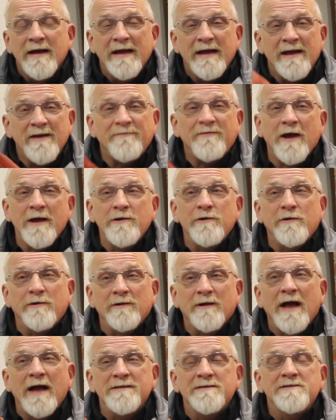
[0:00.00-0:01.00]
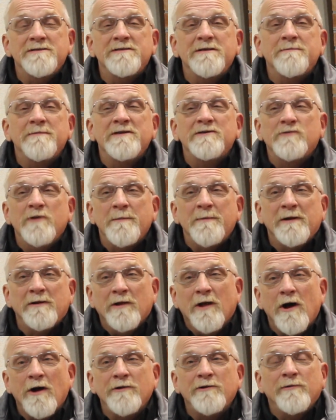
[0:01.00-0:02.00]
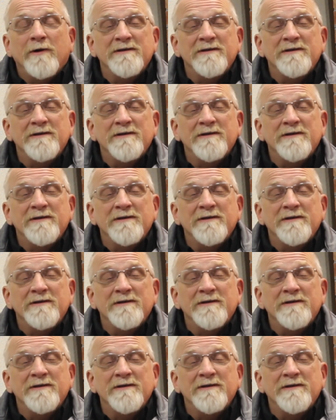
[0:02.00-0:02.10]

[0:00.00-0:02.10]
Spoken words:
if I utilize a chimney sweeping log,